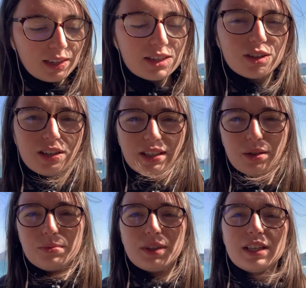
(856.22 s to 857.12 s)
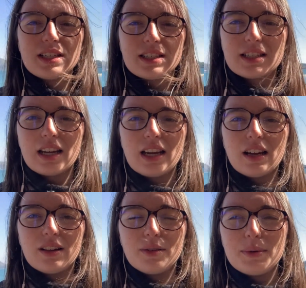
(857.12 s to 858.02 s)
So I did the bridge, stay
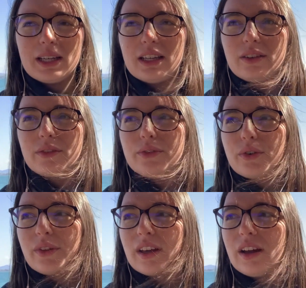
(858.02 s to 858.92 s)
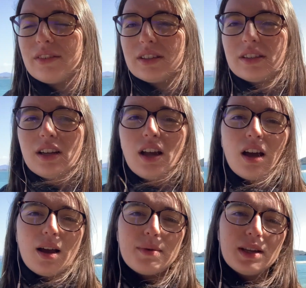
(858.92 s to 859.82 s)
on the beginning of the fourth island.
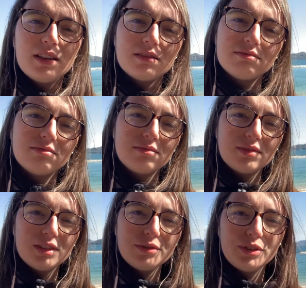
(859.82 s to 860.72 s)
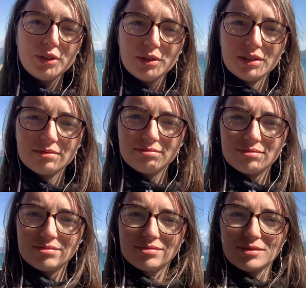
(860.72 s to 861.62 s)
I mean, the view,
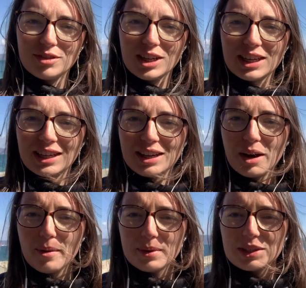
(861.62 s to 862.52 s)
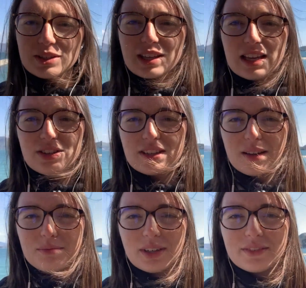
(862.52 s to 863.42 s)
waking up, I just
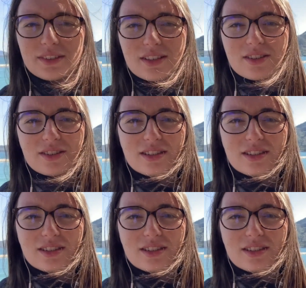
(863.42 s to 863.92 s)
had breakfast,